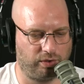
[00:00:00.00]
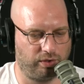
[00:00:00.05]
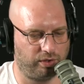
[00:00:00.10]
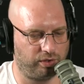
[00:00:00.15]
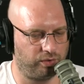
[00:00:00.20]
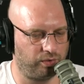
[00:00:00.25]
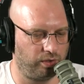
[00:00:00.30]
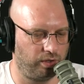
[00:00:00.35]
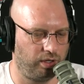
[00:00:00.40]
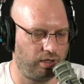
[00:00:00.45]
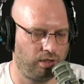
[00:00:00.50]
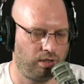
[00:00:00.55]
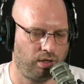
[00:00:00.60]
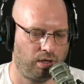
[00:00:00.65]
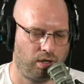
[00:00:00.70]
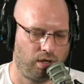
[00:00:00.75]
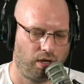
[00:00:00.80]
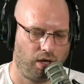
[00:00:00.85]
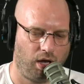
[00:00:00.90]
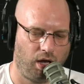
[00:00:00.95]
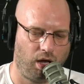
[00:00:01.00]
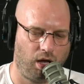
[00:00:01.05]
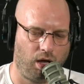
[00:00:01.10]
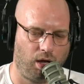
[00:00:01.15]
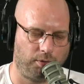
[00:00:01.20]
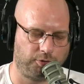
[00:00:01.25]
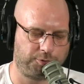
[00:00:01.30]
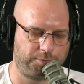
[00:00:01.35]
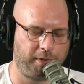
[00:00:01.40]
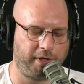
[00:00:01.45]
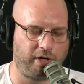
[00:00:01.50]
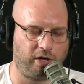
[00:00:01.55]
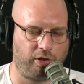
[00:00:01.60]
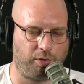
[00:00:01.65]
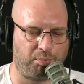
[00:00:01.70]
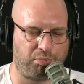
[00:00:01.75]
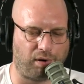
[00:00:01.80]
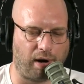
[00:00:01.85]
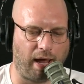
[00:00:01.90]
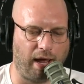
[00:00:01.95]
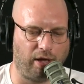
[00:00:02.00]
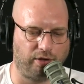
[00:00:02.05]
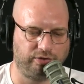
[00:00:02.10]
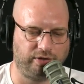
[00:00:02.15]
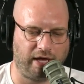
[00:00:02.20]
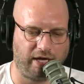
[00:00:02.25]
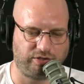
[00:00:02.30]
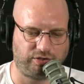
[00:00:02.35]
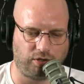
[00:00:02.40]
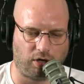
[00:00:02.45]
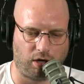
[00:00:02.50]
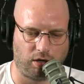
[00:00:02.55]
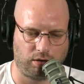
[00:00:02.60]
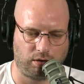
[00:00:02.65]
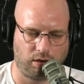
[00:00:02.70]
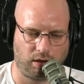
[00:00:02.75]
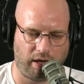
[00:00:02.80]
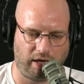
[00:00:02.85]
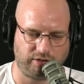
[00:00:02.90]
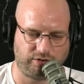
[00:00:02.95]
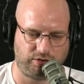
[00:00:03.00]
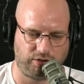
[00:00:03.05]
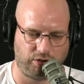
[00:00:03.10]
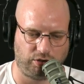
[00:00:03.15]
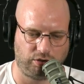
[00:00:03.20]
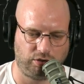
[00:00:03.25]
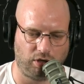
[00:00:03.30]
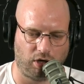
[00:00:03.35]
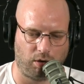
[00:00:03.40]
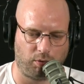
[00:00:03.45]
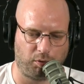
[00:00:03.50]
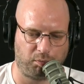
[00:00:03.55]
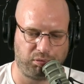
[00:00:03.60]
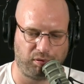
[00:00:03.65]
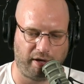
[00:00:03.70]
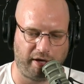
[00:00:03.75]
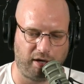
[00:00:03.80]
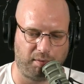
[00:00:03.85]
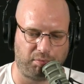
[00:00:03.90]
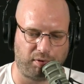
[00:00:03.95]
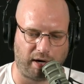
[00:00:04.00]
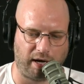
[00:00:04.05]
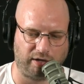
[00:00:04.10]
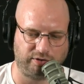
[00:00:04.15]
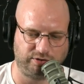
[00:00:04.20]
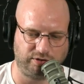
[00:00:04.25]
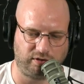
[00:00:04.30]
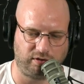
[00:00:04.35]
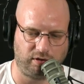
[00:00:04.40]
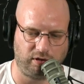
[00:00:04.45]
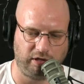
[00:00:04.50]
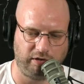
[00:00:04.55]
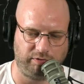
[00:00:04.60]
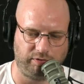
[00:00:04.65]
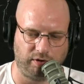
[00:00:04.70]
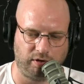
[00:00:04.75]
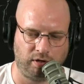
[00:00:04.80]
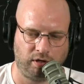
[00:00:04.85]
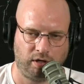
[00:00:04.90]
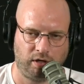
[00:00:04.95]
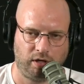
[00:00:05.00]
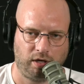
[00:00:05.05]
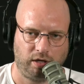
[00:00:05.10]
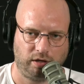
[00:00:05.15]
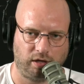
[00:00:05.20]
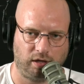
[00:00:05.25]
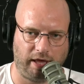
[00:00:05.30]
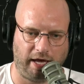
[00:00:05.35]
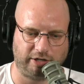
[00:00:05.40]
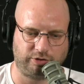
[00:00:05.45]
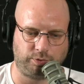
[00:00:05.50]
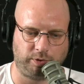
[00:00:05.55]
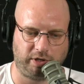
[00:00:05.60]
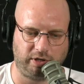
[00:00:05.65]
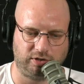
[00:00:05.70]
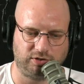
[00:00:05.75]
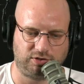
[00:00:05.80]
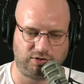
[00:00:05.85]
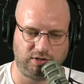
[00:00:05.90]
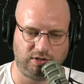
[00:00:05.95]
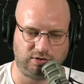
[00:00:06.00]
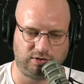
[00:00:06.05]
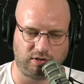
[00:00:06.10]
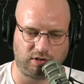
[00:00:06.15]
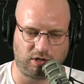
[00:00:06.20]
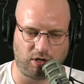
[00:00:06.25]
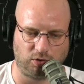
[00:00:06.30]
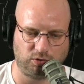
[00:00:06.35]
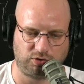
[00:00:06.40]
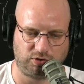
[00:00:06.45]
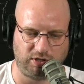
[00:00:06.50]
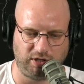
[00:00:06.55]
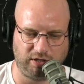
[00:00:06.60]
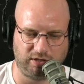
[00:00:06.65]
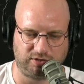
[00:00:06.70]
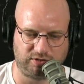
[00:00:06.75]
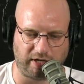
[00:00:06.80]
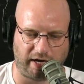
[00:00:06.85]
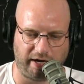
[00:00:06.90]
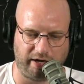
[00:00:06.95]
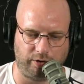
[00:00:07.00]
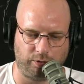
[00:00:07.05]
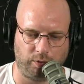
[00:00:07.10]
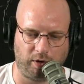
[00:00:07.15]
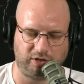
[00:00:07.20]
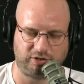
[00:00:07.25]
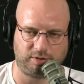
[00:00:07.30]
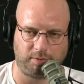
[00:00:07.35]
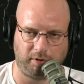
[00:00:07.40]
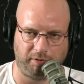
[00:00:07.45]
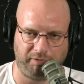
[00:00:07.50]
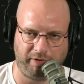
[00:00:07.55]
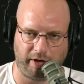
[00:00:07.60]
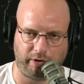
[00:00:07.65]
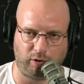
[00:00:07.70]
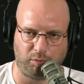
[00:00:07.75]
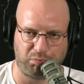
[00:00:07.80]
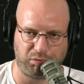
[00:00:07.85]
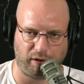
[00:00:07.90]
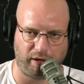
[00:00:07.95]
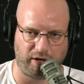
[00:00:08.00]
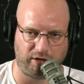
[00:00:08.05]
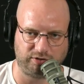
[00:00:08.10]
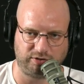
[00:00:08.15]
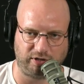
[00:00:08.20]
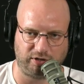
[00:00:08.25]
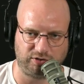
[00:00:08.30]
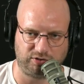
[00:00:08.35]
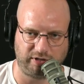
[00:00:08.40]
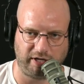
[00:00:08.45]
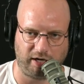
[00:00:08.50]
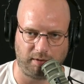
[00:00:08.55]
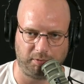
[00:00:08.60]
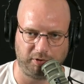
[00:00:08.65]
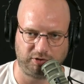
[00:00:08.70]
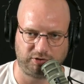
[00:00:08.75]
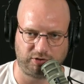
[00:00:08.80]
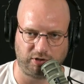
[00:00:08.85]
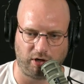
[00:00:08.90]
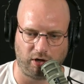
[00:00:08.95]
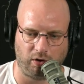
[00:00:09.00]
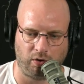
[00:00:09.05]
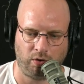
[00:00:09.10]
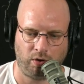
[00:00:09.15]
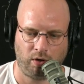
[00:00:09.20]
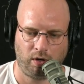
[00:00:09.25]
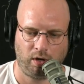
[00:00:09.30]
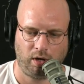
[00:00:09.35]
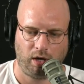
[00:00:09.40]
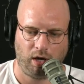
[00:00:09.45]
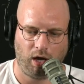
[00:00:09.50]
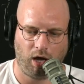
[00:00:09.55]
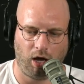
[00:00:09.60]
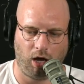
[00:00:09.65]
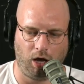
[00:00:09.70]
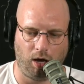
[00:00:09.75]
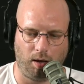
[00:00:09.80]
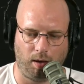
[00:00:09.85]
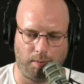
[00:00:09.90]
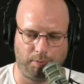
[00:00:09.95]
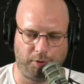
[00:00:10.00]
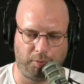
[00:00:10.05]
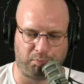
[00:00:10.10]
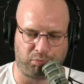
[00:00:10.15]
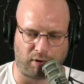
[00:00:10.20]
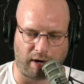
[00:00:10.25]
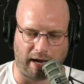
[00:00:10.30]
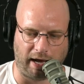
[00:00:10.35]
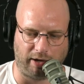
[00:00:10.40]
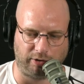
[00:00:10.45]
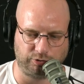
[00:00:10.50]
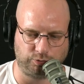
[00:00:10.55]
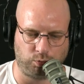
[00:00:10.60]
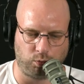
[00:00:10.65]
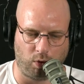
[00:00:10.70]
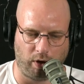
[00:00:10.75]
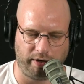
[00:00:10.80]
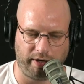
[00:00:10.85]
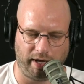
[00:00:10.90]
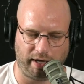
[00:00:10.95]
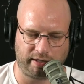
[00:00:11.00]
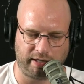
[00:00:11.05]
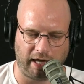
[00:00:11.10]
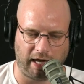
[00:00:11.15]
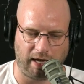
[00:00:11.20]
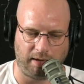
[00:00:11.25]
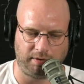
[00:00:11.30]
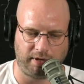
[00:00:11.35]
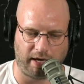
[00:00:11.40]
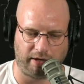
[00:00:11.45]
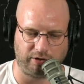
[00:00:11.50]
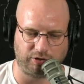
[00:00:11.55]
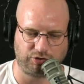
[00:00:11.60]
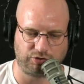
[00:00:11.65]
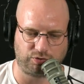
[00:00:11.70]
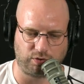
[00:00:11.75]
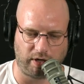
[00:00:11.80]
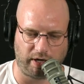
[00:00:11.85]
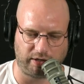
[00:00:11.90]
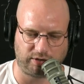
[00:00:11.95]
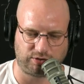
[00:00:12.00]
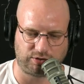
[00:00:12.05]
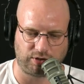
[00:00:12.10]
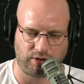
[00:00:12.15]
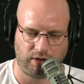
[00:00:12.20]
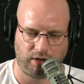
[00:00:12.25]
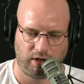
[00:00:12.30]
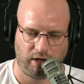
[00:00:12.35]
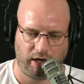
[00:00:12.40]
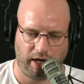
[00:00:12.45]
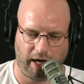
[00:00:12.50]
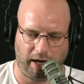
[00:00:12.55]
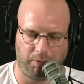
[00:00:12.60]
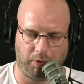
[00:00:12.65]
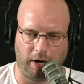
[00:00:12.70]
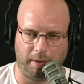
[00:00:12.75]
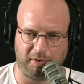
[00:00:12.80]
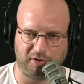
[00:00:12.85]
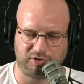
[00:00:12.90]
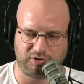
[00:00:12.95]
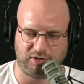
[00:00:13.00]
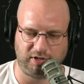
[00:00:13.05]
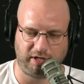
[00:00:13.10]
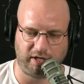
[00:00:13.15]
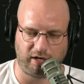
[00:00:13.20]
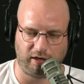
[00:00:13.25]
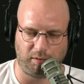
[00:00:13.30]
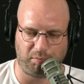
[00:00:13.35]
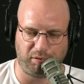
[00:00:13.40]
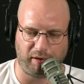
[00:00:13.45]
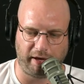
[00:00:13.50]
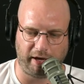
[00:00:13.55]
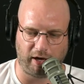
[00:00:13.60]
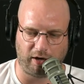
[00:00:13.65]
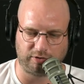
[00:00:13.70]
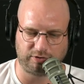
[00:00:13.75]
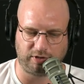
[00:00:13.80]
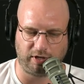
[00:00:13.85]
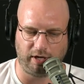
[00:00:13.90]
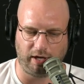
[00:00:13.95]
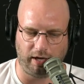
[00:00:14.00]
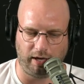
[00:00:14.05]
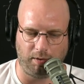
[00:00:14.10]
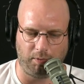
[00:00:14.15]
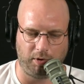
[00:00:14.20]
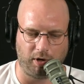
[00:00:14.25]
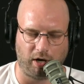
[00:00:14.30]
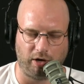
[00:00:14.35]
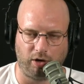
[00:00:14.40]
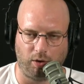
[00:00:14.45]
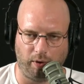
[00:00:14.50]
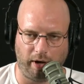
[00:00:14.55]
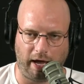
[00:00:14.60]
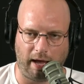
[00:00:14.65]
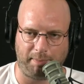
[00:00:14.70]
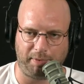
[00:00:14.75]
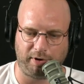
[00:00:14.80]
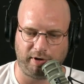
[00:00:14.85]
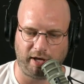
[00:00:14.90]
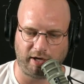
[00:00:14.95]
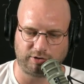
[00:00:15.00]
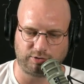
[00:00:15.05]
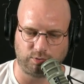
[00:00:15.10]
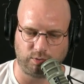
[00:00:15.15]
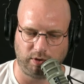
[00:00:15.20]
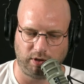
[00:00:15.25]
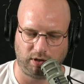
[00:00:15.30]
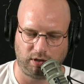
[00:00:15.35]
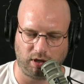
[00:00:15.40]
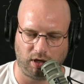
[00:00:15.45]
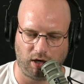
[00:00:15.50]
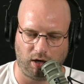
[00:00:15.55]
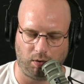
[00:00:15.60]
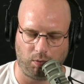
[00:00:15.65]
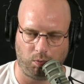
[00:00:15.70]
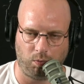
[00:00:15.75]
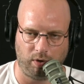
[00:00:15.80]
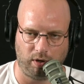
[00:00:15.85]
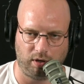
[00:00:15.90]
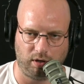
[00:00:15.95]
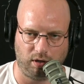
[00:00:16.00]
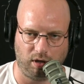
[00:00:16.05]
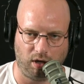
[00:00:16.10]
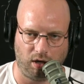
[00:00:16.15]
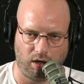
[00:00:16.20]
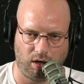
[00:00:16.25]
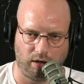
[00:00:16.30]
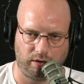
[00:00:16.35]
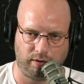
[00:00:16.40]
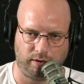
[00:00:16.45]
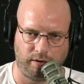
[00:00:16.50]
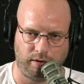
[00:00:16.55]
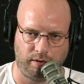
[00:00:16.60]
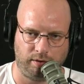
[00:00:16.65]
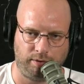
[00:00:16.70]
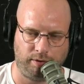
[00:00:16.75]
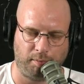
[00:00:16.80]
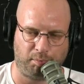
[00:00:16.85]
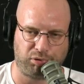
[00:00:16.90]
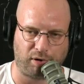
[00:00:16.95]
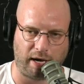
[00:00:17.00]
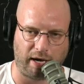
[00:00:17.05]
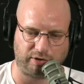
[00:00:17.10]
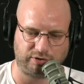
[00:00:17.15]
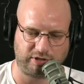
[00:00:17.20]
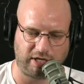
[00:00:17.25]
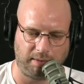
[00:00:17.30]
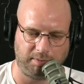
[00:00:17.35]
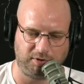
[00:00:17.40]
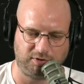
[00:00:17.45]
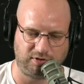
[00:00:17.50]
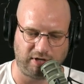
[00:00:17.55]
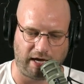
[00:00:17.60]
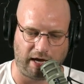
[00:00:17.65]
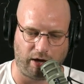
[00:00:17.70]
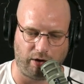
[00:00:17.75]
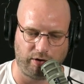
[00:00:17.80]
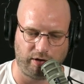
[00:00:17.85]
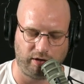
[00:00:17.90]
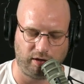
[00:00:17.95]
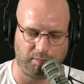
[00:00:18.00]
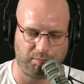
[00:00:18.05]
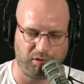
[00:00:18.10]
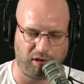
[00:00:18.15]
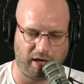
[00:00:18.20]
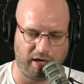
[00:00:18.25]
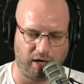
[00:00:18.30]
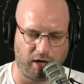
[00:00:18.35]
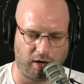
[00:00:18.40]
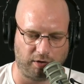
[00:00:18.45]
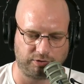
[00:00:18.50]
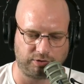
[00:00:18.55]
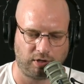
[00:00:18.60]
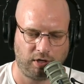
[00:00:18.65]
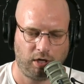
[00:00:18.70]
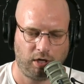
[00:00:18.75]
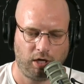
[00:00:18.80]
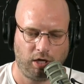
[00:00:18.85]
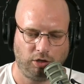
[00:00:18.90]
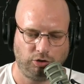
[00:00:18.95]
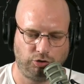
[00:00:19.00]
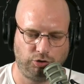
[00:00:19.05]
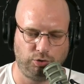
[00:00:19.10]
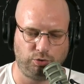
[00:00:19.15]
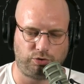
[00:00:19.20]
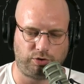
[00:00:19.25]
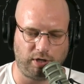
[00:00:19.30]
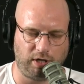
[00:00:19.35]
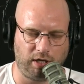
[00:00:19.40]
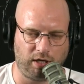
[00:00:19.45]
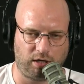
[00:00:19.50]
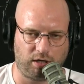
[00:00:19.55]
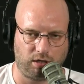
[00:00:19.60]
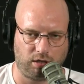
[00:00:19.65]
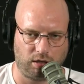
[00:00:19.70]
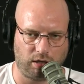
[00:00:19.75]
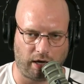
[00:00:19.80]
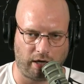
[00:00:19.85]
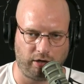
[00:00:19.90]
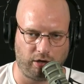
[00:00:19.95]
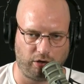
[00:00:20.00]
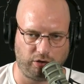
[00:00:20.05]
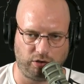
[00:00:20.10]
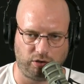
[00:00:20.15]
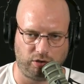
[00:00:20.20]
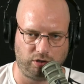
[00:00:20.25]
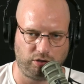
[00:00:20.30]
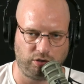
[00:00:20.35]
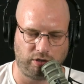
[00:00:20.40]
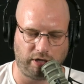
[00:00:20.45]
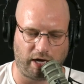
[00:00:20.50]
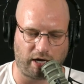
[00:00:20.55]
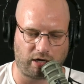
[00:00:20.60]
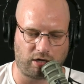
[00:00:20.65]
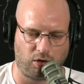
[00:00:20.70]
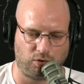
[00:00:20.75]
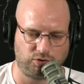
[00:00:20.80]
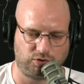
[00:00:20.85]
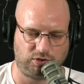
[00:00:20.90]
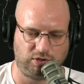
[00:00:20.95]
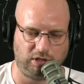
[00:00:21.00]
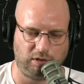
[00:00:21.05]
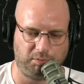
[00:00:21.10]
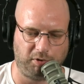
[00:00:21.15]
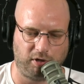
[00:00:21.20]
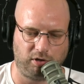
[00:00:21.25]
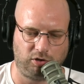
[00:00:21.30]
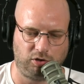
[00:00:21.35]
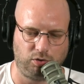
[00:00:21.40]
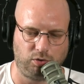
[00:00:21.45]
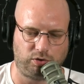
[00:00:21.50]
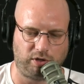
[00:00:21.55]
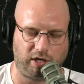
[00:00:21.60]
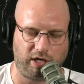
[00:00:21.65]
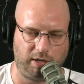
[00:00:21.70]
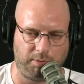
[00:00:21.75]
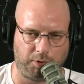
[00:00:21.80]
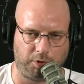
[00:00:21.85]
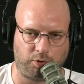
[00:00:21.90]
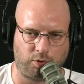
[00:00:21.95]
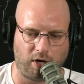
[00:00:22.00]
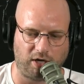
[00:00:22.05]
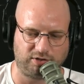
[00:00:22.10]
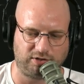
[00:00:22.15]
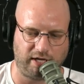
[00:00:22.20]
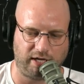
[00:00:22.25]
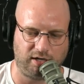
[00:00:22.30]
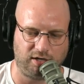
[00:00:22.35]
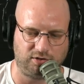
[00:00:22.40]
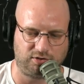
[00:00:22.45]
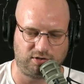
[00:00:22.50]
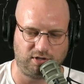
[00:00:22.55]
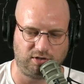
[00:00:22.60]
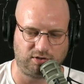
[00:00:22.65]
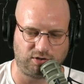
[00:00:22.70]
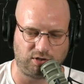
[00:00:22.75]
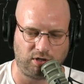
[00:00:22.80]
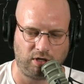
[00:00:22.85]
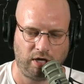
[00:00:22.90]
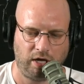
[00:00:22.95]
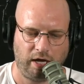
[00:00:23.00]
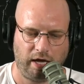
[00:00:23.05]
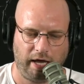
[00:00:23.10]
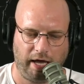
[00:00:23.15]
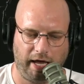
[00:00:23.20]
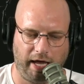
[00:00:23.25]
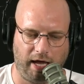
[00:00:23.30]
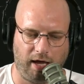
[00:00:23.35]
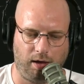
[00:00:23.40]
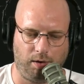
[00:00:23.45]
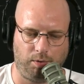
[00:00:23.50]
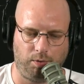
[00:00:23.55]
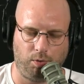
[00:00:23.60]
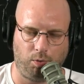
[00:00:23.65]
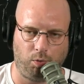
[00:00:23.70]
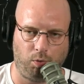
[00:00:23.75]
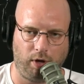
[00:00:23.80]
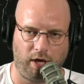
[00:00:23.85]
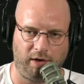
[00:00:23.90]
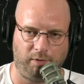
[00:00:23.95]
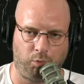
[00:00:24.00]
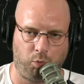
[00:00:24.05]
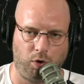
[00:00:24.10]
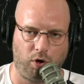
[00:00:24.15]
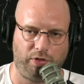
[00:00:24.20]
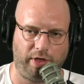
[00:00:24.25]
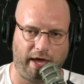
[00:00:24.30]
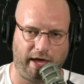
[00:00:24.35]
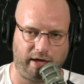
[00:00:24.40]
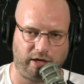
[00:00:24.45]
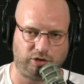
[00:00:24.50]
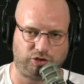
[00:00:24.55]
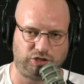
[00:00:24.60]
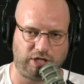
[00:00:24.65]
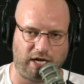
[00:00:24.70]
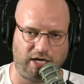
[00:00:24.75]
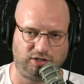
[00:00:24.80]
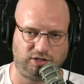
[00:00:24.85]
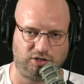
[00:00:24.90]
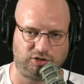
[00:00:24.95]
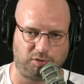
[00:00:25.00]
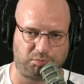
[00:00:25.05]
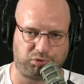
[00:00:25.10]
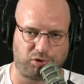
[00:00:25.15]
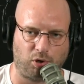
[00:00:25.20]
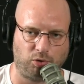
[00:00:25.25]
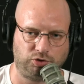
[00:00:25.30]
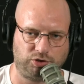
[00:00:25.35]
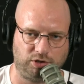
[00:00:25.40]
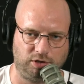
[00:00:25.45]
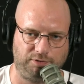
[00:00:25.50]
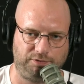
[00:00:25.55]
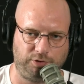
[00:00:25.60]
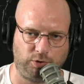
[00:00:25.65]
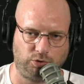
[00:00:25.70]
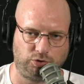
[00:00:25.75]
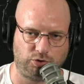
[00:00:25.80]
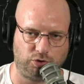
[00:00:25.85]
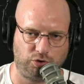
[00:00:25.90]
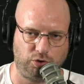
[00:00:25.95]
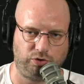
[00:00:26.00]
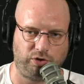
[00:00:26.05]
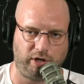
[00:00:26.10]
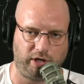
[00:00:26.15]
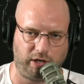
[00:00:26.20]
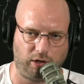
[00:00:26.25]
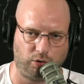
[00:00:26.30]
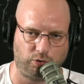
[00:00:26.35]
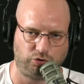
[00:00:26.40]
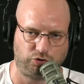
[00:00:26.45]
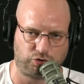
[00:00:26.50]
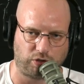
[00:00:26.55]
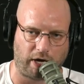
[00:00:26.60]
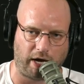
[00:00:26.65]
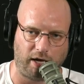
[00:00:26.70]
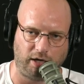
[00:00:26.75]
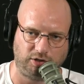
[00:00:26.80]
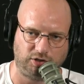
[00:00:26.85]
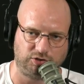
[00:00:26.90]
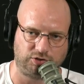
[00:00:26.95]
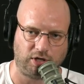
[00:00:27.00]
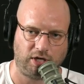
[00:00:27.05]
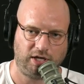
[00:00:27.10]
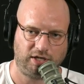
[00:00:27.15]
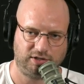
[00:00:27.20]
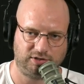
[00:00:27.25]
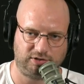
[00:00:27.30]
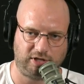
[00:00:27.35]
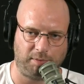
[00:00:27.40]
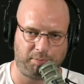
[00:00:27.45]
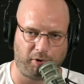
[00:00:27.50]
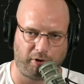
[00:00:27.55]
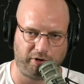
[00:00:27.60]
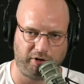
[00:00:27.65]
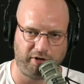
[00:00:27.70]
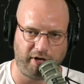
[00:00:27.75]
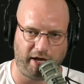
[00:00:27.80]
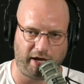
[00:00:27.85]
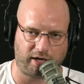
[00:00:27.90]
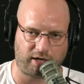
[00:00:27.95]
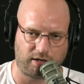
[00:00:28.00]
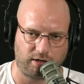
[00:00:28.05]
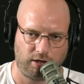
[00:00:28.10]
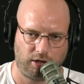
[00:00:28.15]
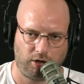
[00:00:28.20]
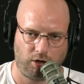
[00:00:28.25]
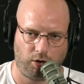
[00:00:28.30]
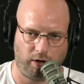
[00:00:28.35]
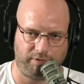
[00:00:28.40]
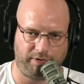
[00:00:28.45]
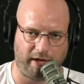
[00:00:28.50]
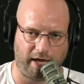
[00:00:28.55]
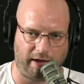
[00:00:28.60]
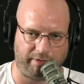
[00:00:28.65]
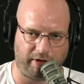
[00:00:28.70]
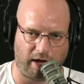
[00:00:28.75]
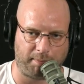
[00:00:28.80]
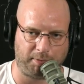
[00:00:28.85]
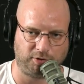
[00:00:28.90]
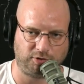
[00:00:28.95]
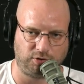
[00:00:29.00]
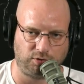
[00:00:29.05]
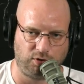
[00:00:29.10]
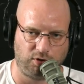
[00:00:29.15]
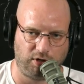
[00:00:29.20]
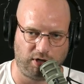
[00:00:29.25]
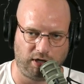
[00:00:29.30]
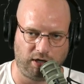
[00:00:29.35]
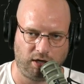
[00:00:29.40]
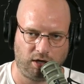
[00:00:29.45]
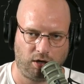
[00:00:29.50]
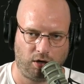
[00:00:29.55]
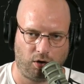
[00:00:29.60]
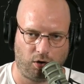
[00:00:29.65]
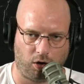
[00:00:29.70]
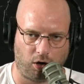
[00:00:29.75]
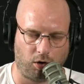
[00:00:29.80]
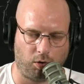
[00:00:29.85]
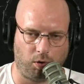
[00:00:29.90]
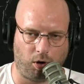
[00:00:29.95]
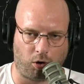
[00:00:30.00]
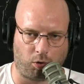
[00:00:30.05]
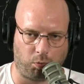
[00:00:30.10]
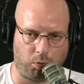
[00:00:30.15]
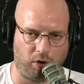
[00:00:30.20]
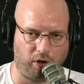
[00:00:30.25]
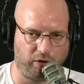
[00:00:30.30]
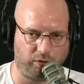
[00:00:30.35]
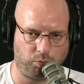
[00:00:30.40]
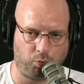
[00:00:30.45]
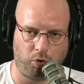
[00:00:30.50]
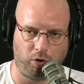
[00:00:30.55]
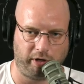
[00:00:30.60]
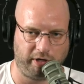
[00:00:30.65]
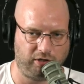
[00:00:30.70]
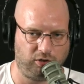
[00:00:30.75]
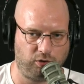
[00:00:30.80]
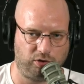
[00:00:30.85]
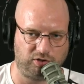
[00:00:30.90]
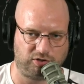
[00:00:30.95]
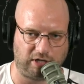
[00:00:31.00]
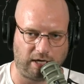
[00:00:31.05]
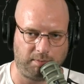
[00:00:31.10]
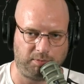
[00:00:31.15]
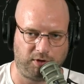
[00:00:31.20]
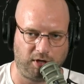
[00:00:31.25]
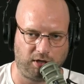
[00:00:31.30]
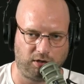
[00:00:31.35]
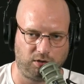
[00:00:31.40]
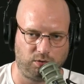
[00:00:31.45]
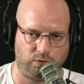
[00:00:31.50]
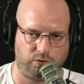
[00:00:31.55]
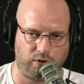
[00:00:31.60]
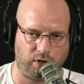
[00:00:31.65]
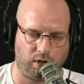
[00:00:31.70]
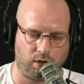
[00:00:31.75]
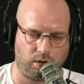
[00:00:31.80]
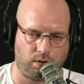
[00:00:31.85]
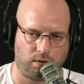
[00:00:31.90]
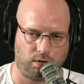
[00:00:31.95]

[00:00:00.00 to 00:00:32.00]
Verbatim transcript: agree. Uh, speaking of the Browns, last y'all last year y'all were playing the Browns in Cleveland. The last week of the season, Coach T decided to rest some of the veteran players, understandably so. Um, the Browns won that game down the stretch and were able to sneak into the playoffs. And and we all know what happened next week uh, when uh, the Browns came to town in the playoffs. Do you think? I know you're you're not Coach T, but do you think he regrets that decision? And it, will that change his approach in the future? Do you think he'll try and just step on the neck if they have the opportunity, or or will will he do the same thing? Do you think?